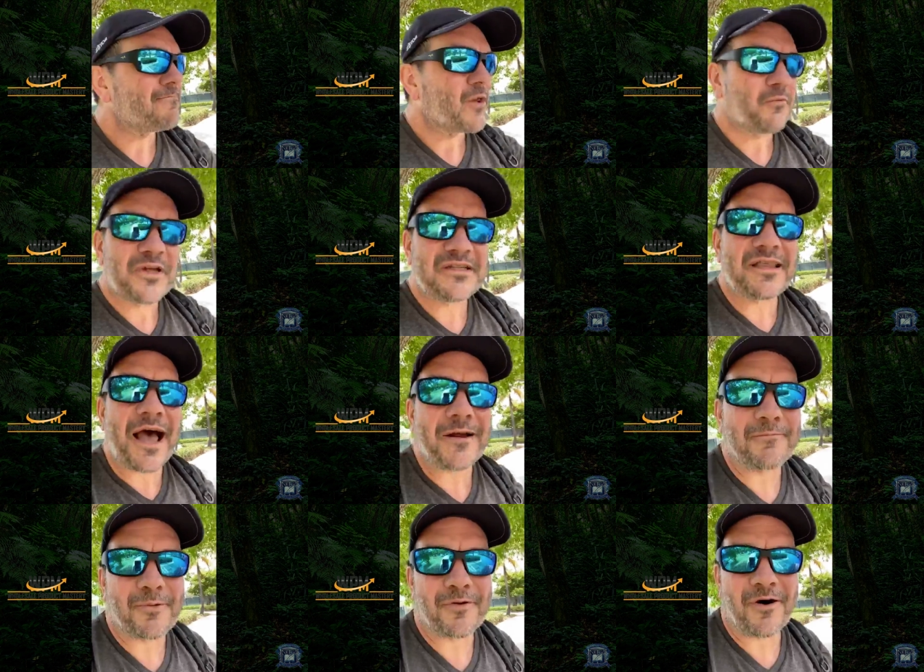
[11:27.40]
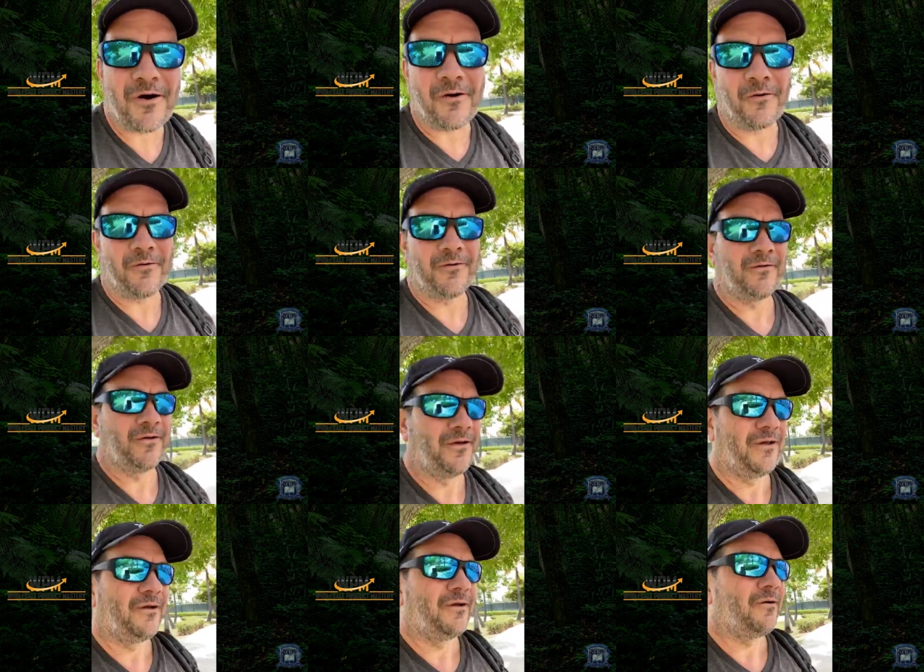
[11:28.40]
Restock Pro
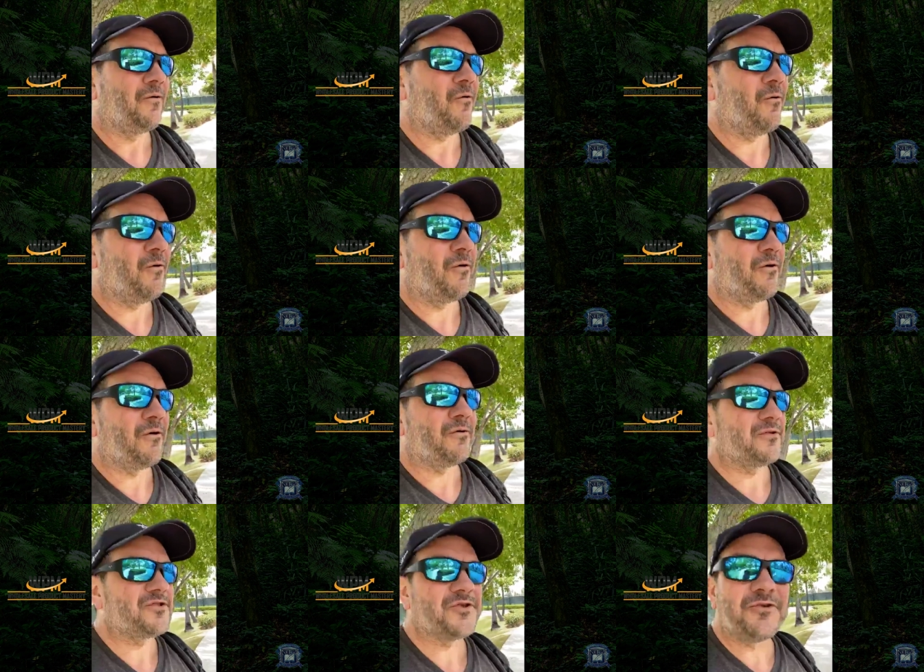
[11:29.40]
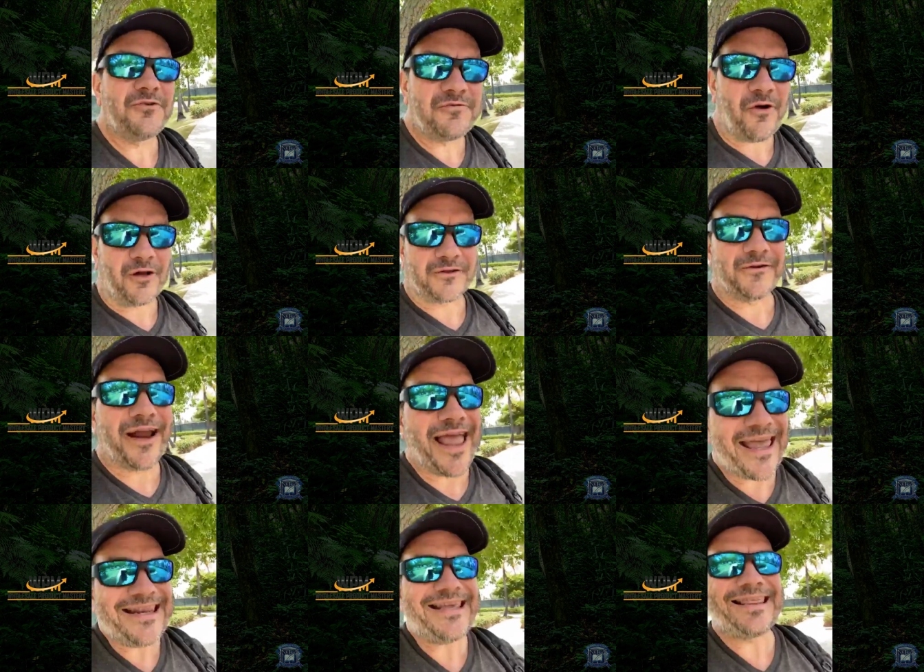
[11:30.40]
or SKU Vault or
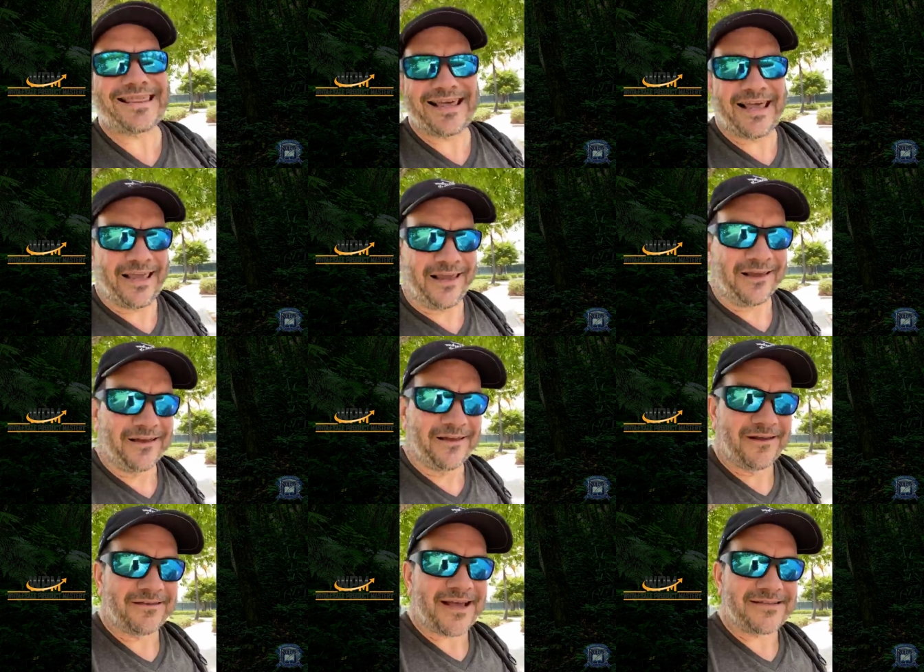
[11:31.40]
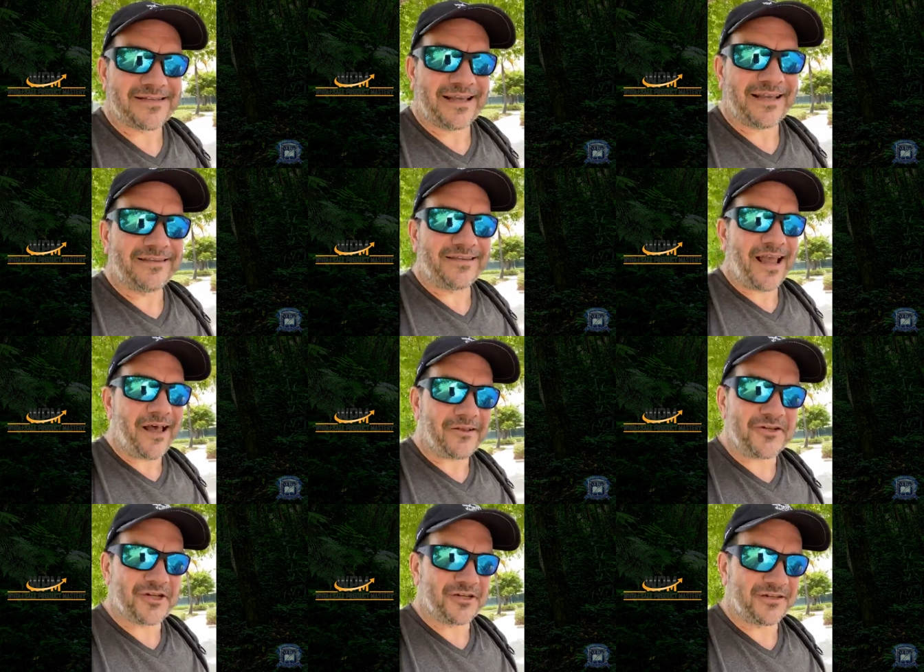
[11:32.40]
anything that's
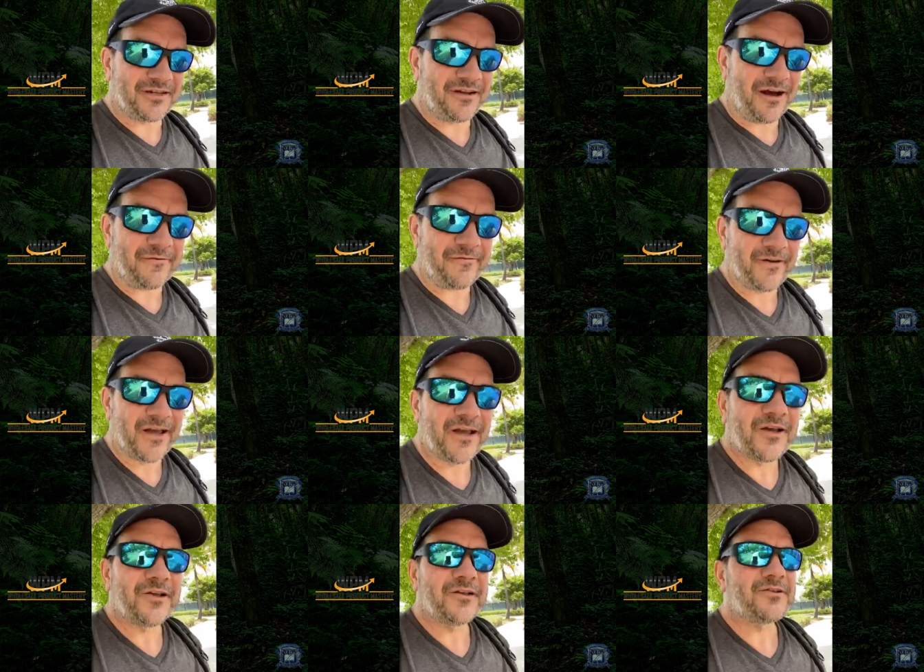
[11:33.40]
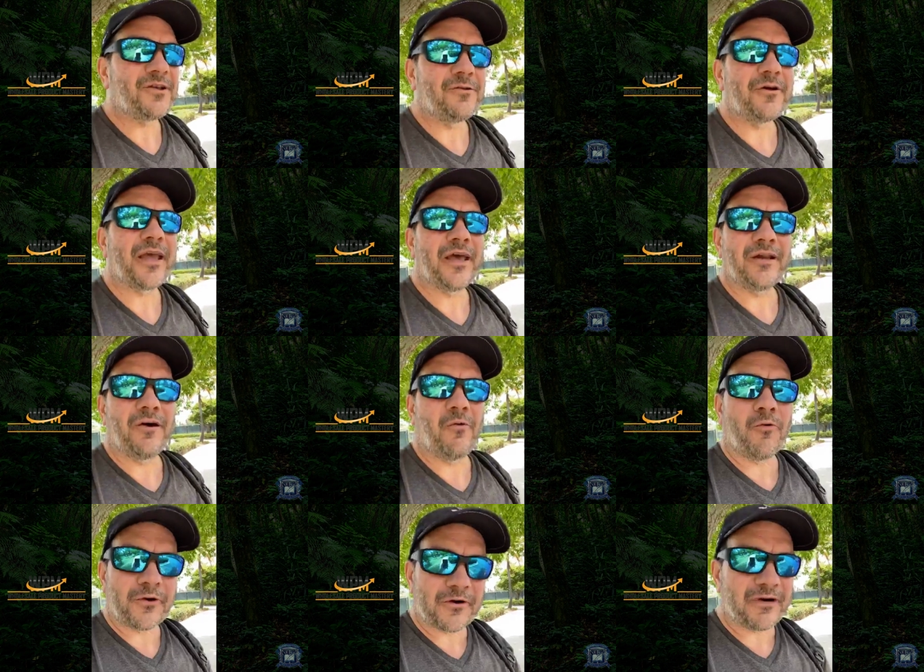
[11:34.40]
intelligent enough to look at
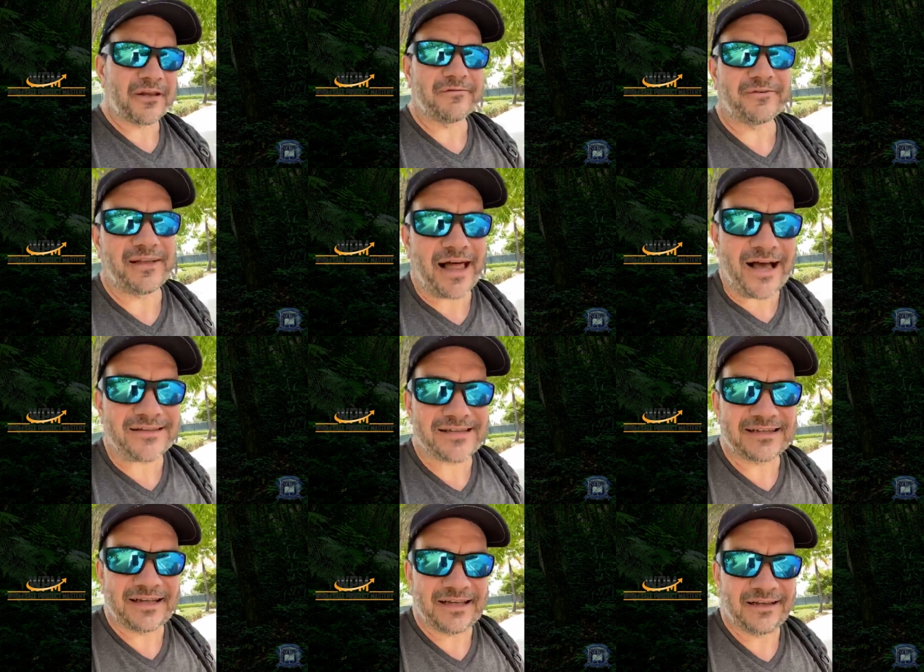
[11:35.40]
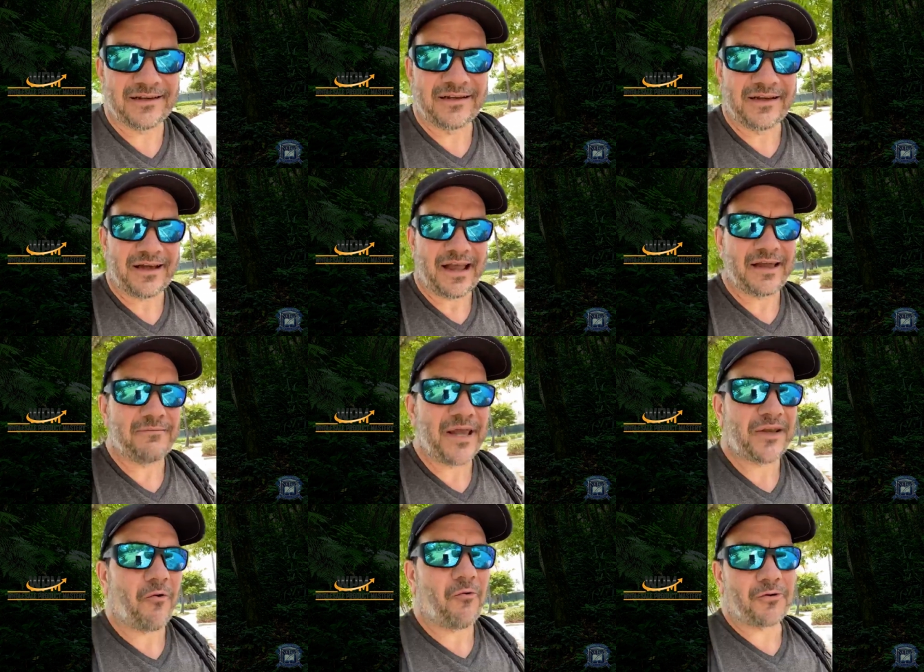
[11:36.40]
ordering velocity and
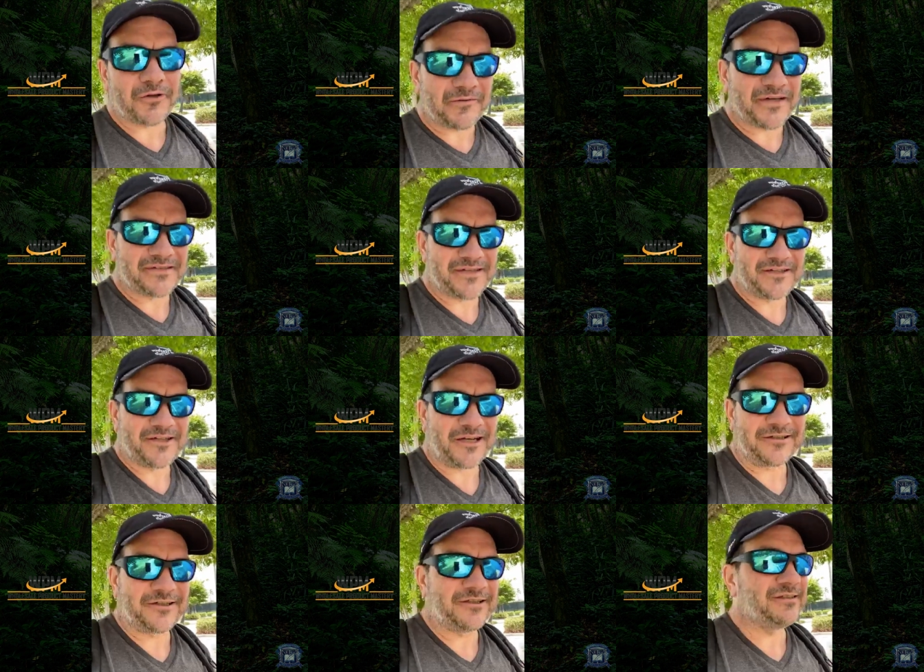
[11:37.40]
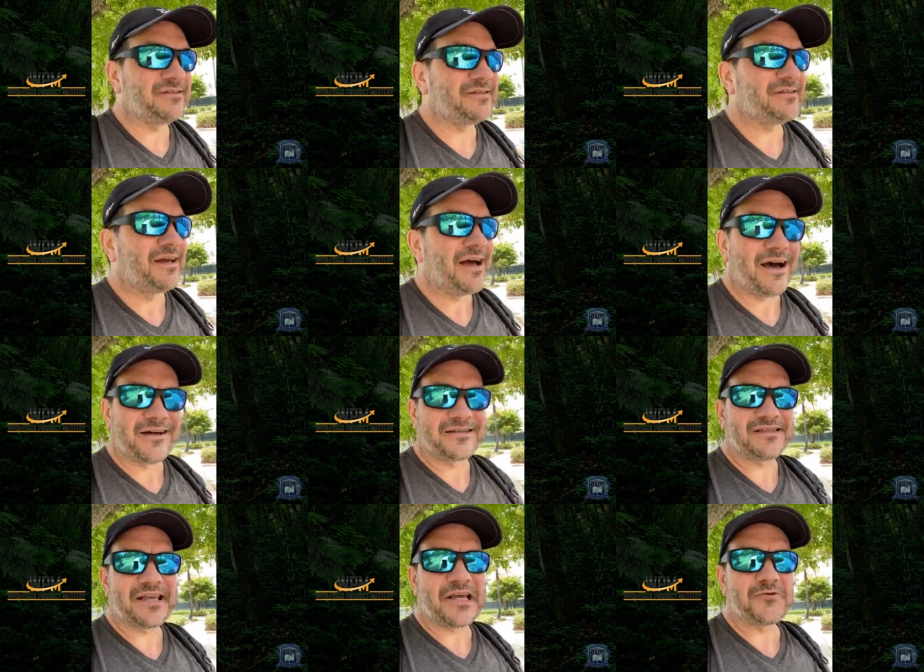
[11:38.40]
make ordering suggestions on a
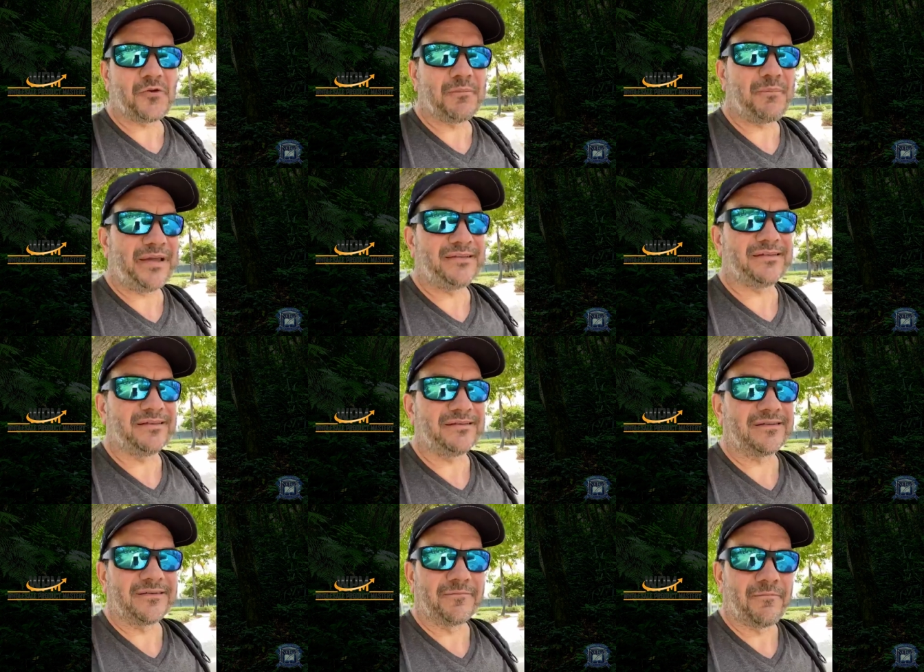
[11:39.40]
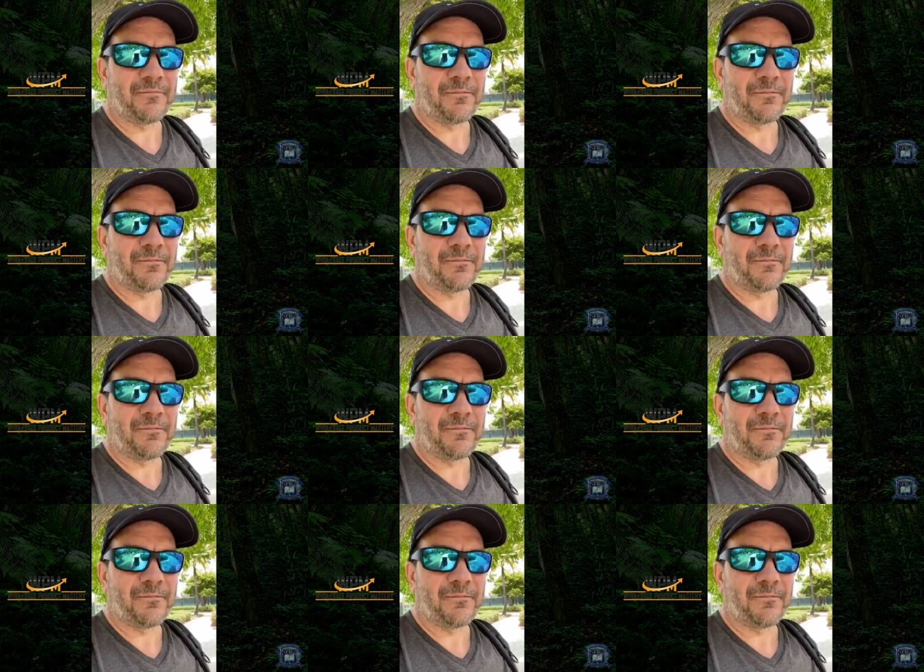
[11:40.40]
scheduled basis.